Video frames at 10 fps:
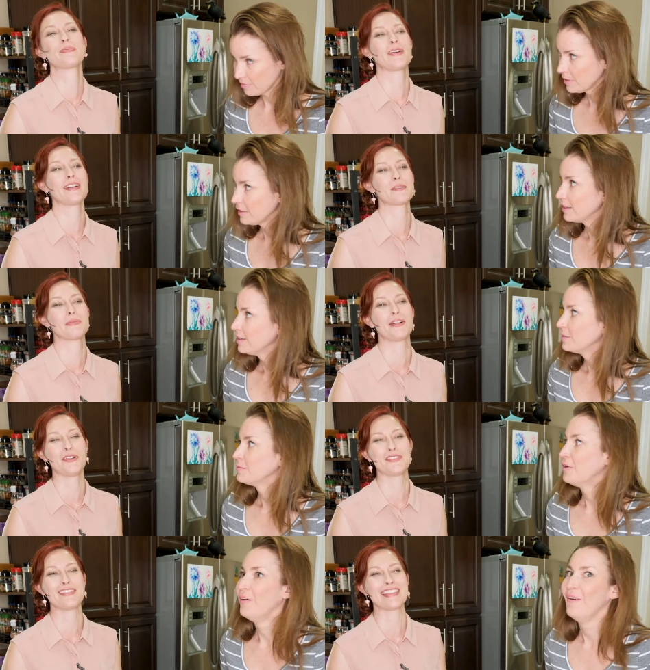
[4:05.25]
Speaker 1: Sorry to
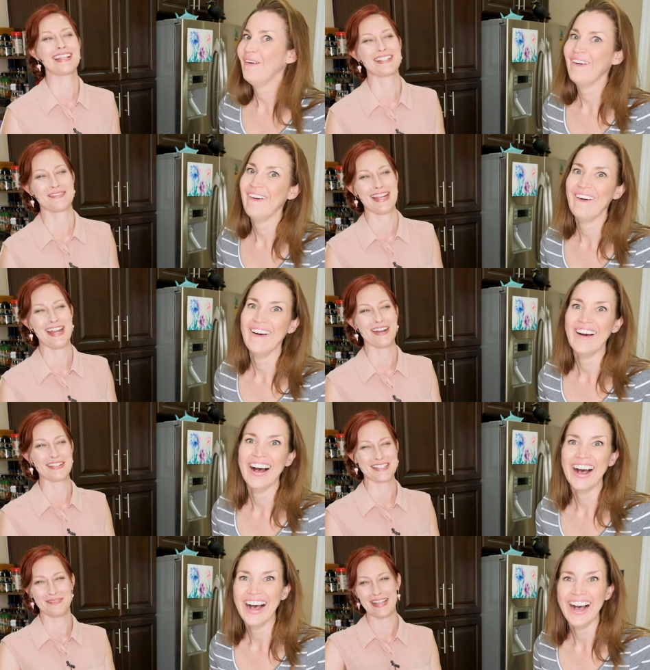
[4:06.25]
spit all over everything because my
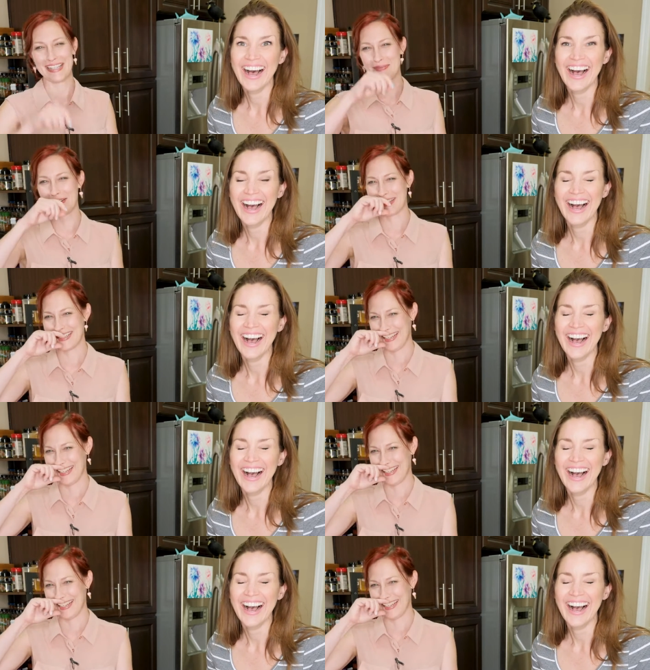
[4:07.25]
hair was on my lip and it was